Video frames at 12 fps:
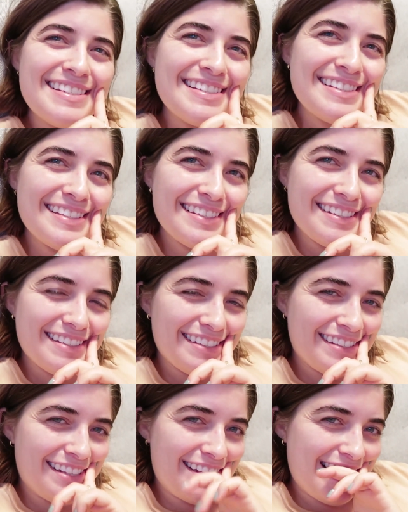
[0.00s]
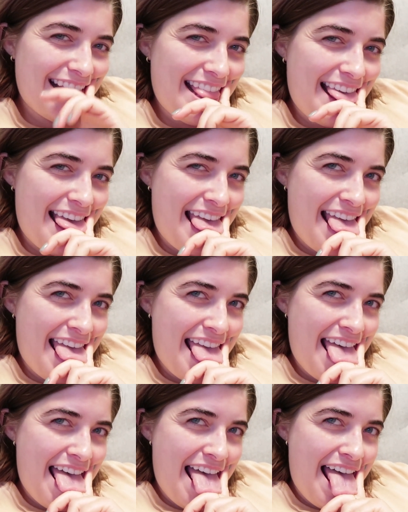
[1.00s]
Nothing is said.